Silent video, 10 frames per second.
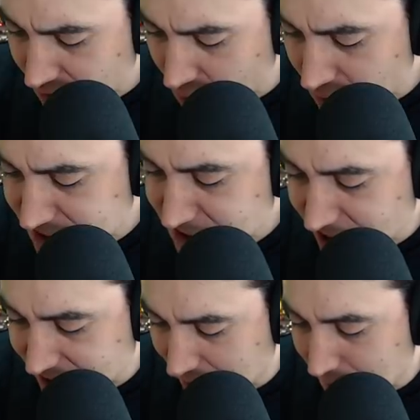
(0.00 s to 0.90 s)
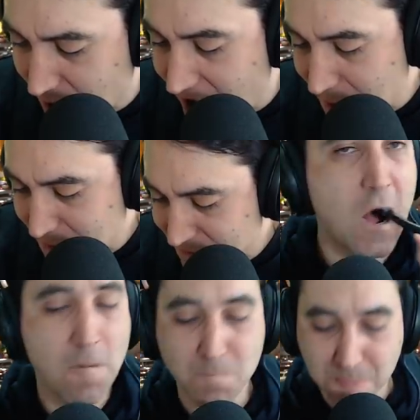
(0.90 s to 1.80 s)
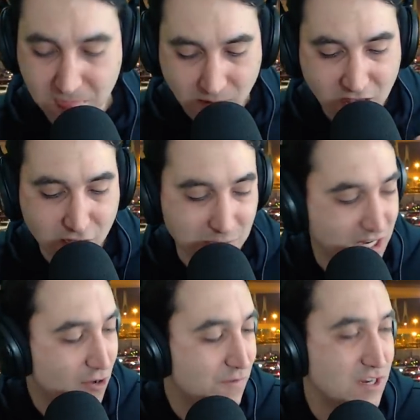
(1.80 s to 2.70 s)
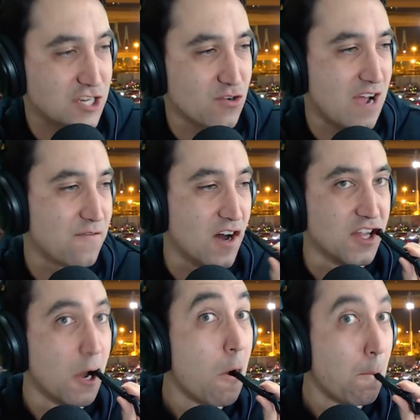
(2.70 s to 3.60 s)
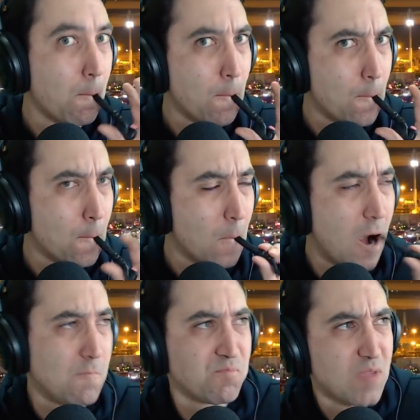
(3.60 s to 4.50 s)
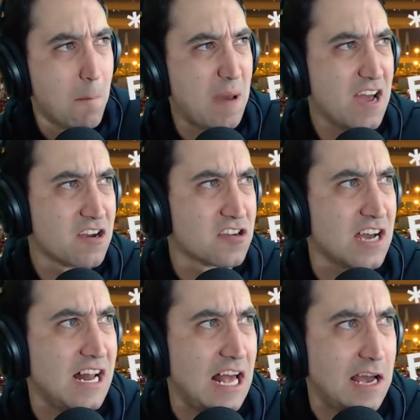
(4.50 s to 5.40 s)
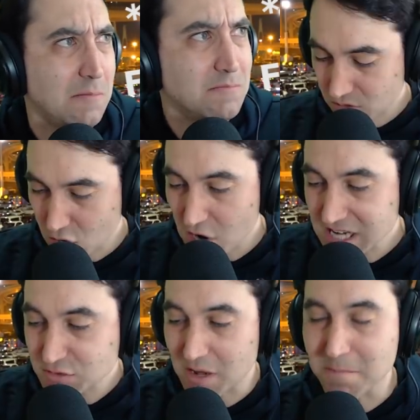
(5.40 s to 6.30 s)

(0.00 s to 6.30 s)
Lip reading: What is this, like a pipe? Now I can be an old Finnish grandfather. Perkele! Alright, next one.